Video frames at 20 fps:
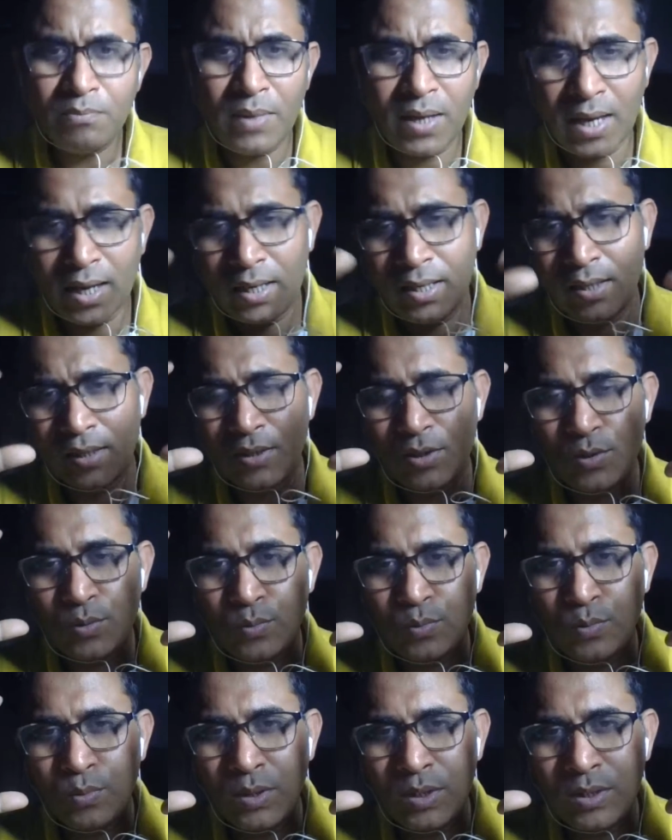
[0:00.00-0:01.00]
a
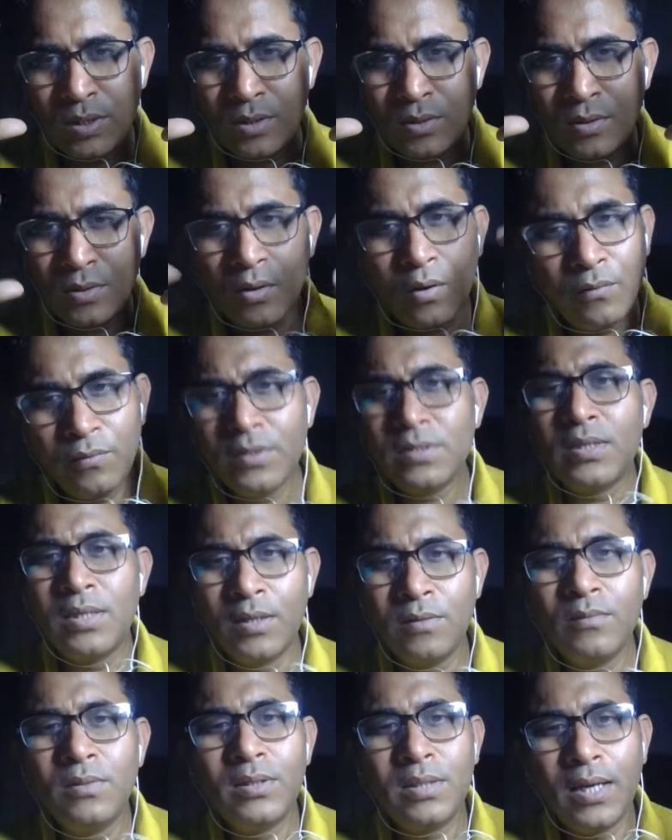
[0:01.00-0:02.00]
package, which
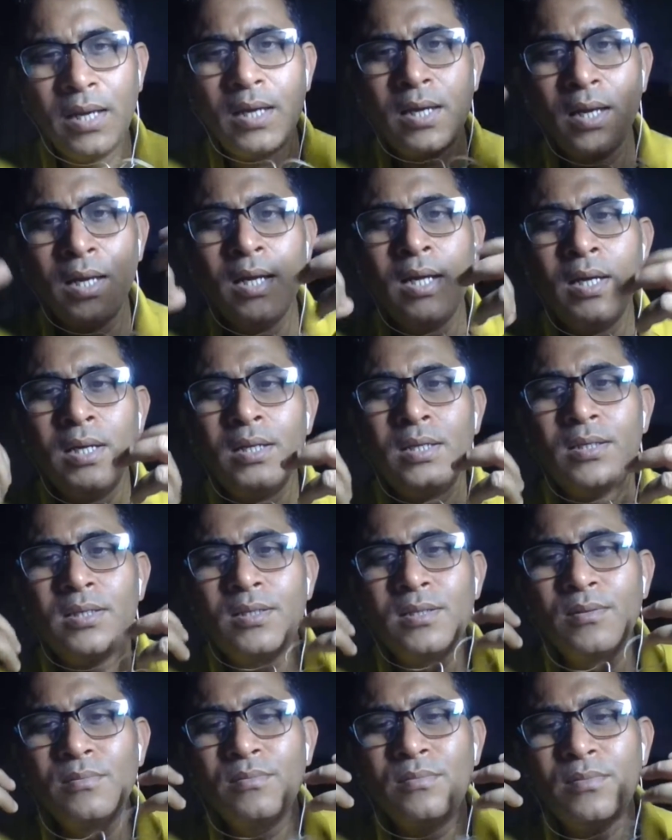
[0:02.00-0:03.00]
obviously it will take
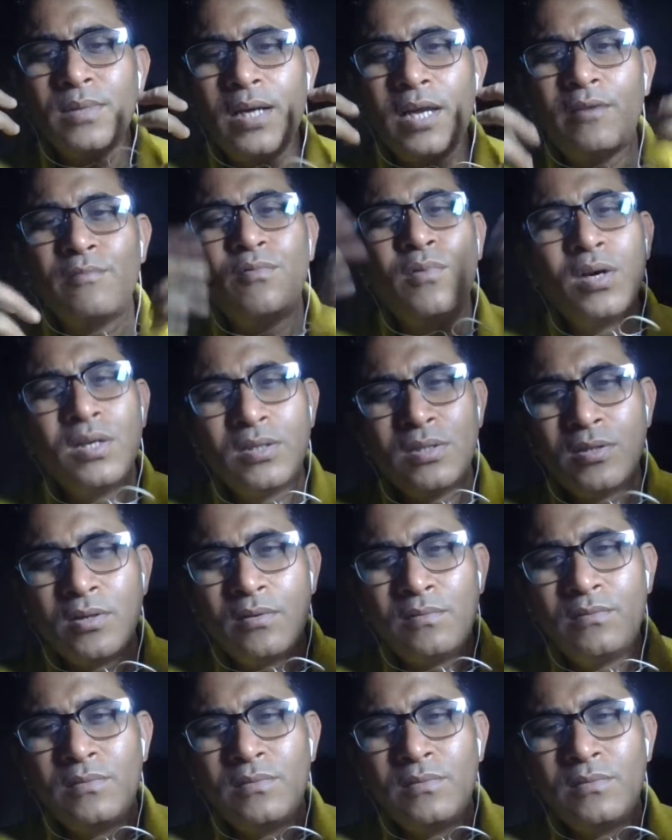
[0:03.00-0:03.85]
some advanced